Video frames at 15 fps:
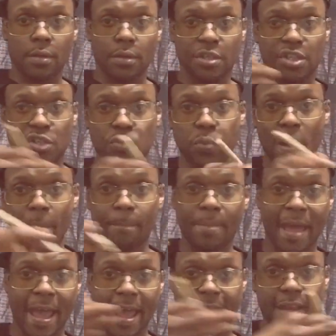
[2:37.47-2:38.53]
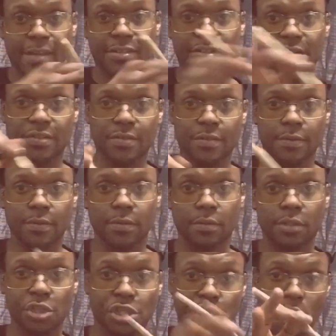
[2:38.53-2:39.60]
swim past
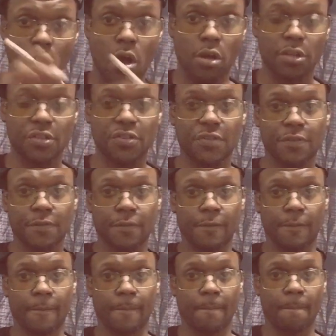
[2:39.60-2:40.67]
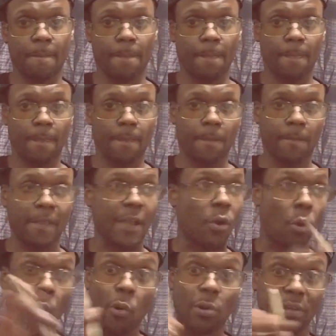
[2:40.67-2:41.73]
the sharks,
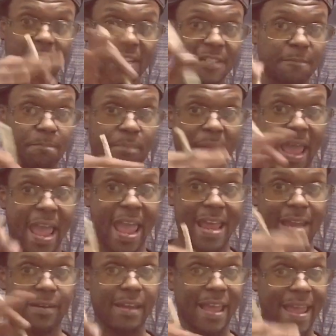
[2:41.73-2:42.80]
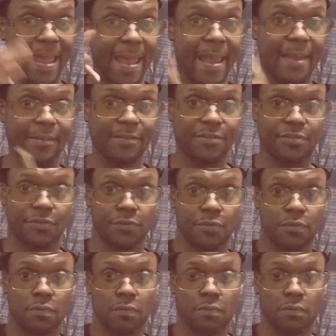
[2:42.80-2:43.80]
like all these bad heads,